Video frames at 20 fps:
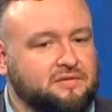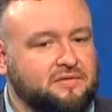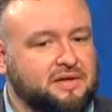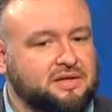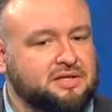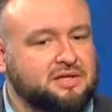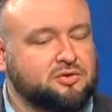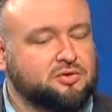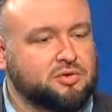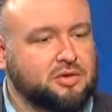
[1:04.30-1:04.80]
that
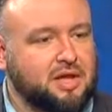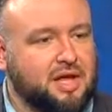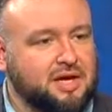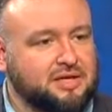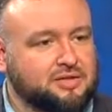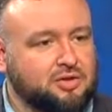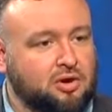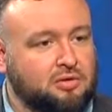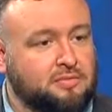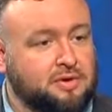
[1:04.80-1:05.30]

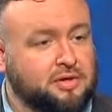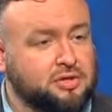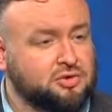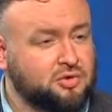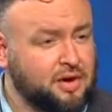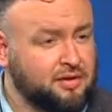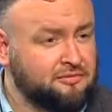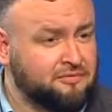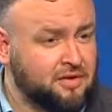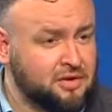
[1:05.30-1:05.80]
centralized our
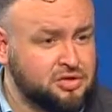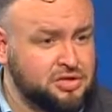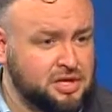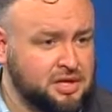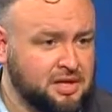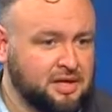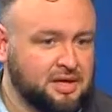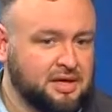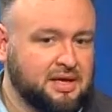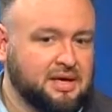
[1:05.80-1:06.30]
administrative
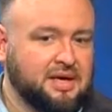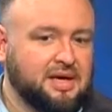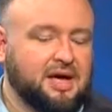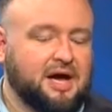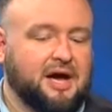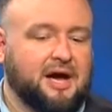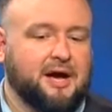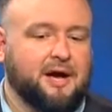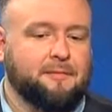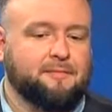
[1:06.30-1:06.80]
function
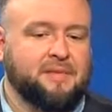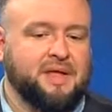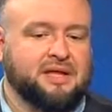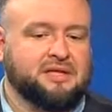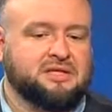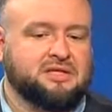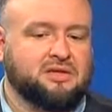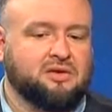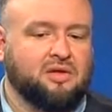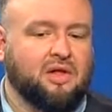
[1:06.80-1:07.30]
and
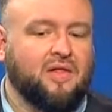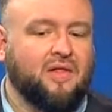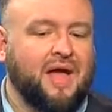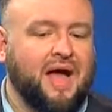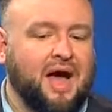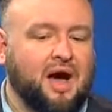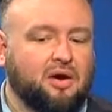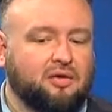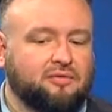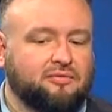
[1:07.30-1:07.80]
still
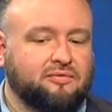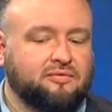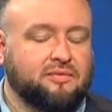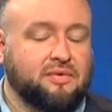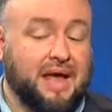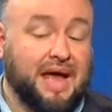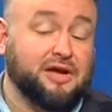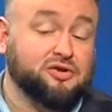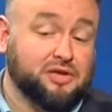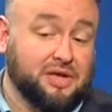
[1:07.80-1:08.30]
allowed
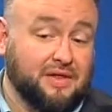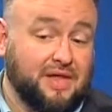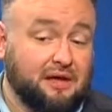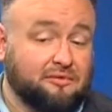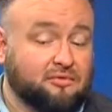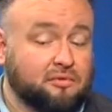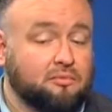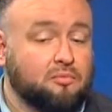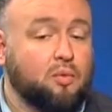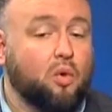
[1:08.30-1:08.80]

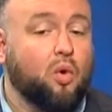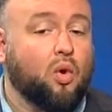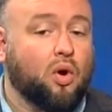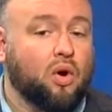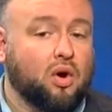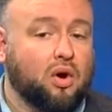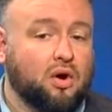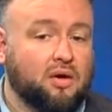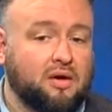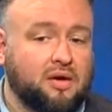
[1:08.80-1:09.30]
for
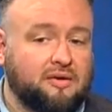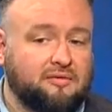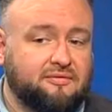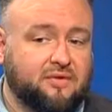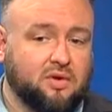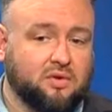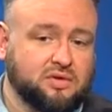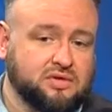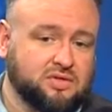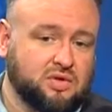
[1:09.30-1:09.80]
more
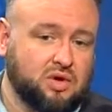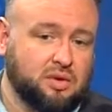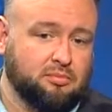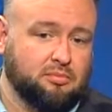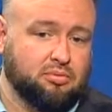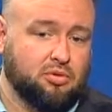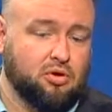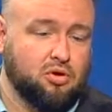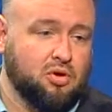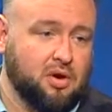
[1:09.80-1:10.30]
focus on
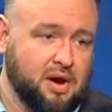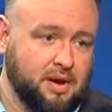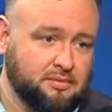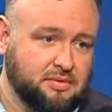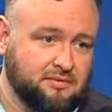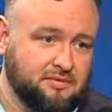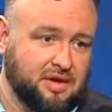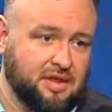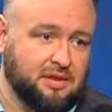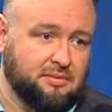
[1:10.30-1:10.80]
program
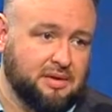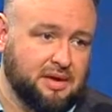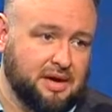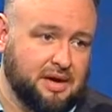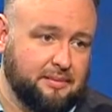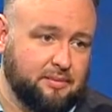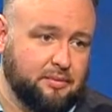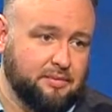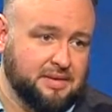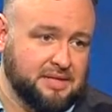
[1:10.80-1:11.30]
development and
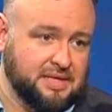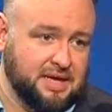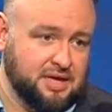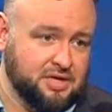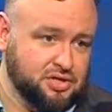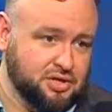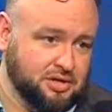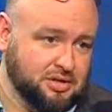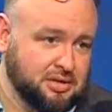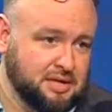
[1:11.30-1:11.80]

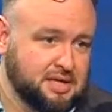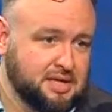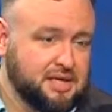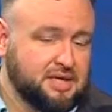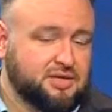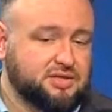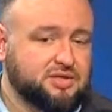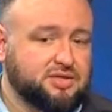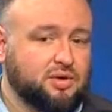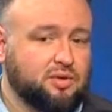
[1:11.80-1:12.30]
implementation.
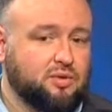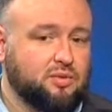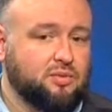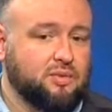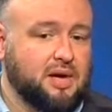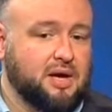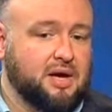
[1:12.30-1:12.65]
So